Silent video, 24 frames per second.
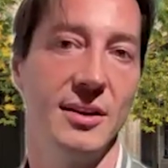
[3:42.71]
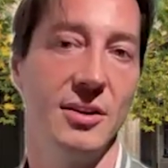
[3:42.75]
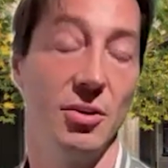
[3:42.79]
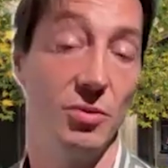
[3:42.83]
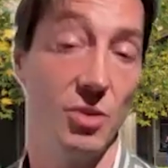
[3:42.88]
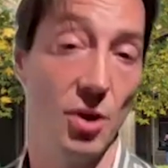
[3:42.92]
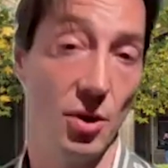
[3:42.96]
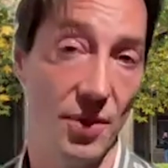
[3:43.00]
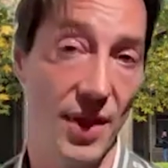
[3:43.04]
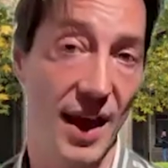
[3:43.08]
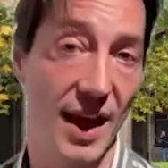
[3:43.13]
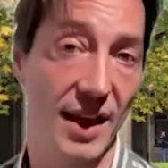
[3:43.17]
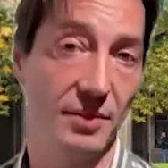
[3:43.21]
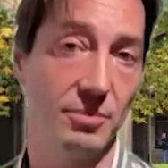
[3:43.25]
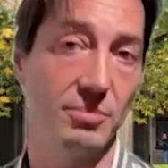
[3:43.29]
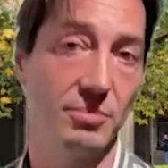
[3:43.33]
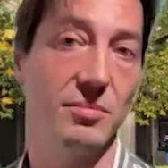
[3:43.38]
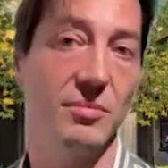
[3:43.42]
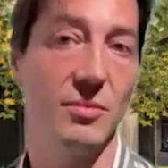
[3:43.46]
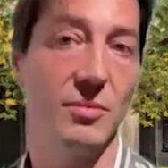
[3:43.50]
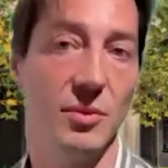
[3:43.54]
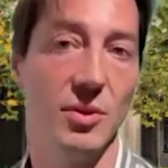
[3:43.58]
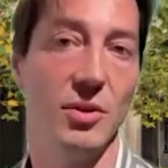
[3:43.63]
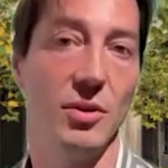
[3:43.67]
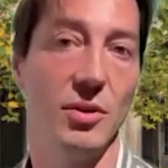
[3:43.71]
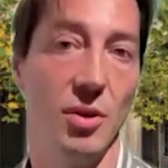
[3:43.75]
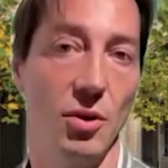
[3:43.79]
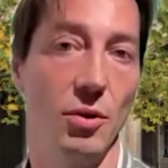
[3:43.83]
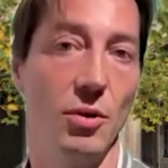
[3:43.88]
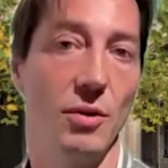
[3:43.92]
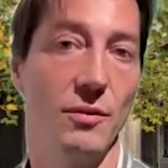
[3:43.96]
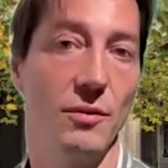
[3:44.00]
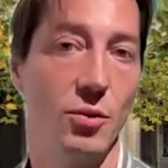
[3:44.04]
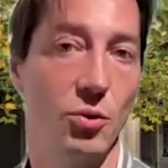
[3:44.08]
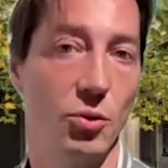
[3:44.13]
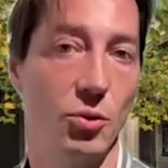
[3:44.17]
although that, you know,
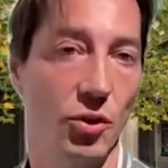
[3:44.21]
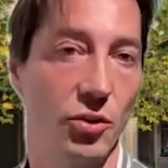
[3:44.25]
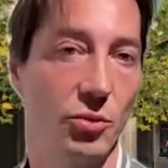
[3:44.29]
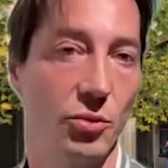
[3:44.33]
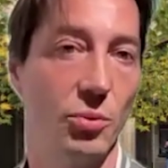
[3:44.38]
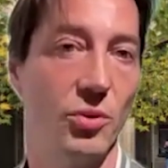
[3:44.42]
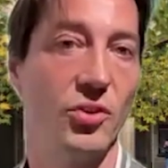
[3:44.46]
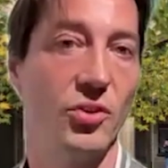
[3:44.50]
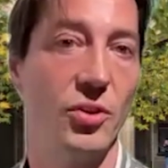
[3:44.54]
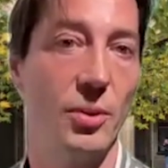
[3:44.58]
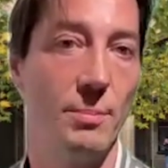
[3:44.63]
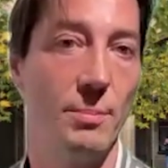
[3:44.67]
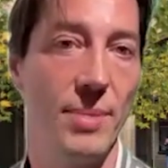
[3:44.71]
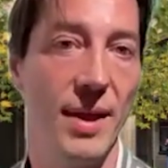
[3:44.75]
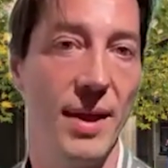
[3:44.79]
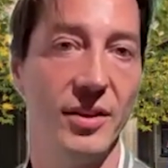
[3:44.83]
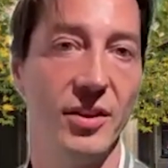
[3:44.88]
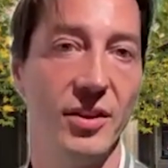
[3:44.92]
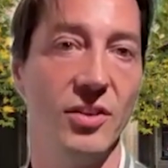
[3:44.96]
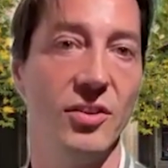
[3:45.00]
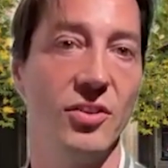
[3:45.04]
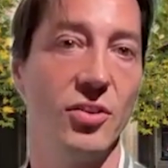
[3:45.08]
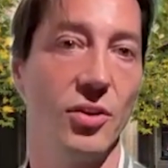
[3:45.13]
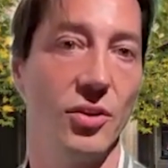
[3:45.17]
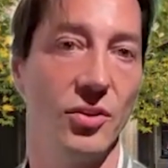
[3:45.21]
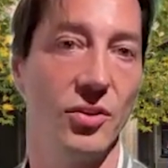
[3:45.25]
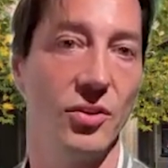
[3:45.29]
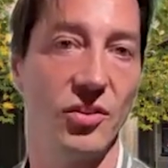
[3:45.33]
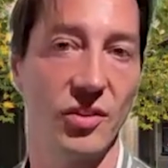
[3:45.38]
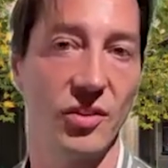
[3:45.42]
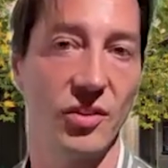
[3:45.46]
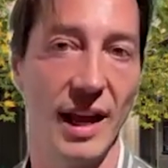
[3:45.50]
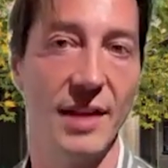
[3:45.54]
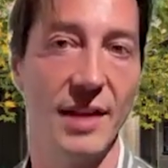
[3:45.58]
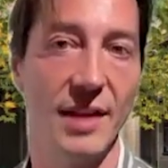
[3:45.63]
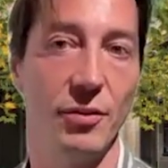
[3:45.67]
of course, was dependent on
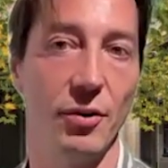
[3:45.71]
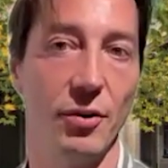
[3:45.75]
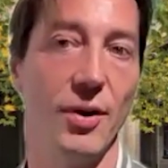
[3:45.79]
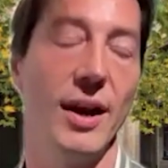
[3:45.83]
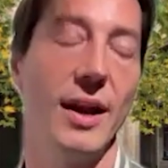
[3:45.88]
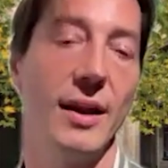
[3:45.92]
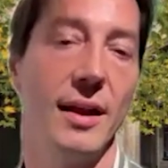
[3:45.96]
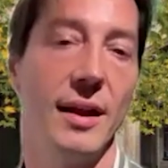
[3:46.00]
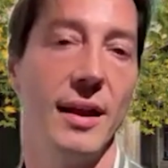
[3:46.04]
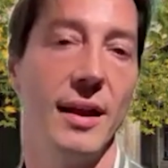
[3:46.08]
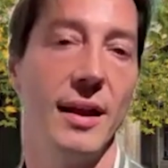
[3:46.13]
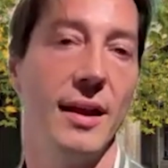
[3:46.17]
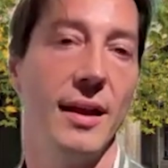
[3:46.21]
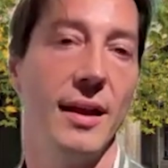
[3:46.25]
slavery.